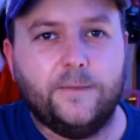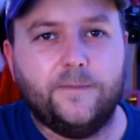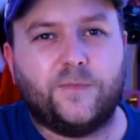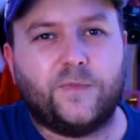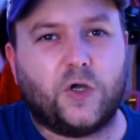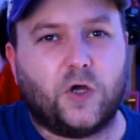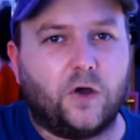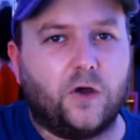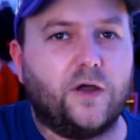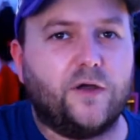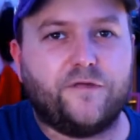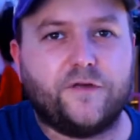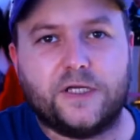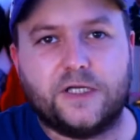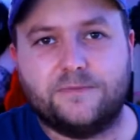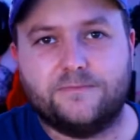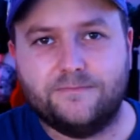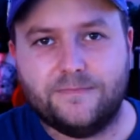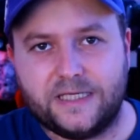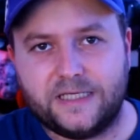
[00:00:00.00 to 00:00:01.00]
that I think's
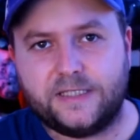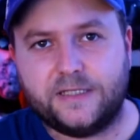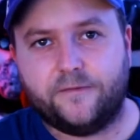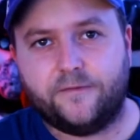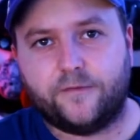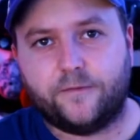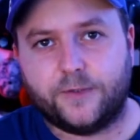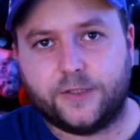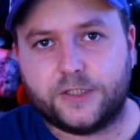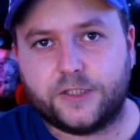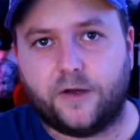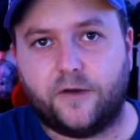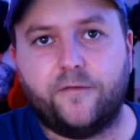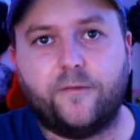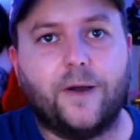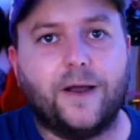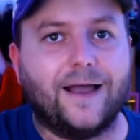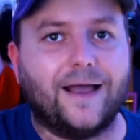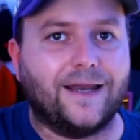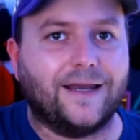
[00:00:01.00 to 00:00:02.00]
missing from the
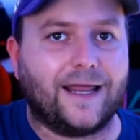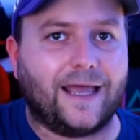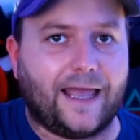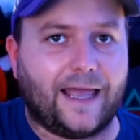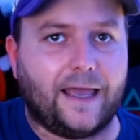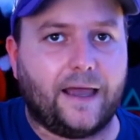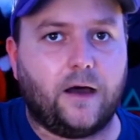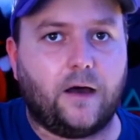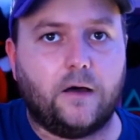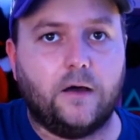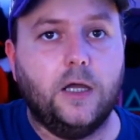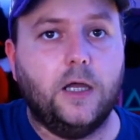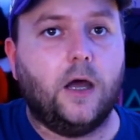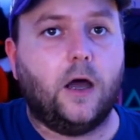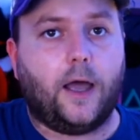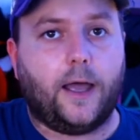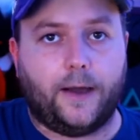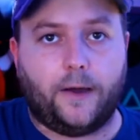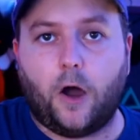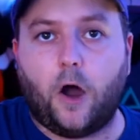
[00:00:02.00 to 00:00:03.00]
software and how
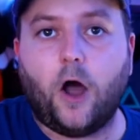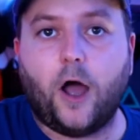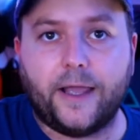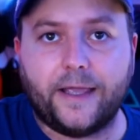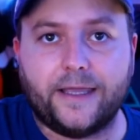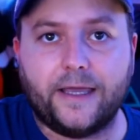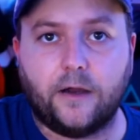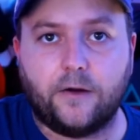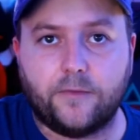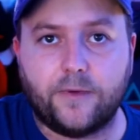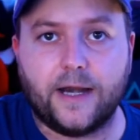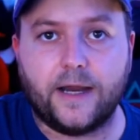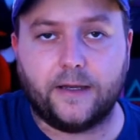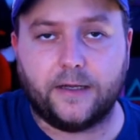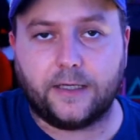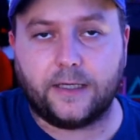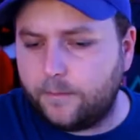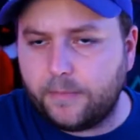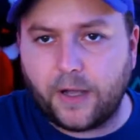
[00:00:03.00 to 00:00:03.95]
I get around it.